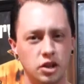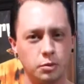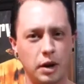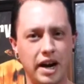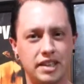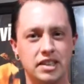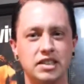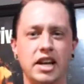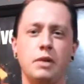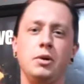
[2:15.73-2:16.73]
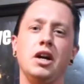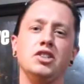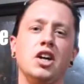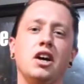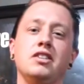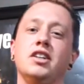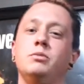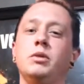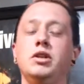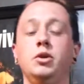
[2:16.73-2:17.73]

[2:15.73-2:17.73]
own practice, and we got John Goodman,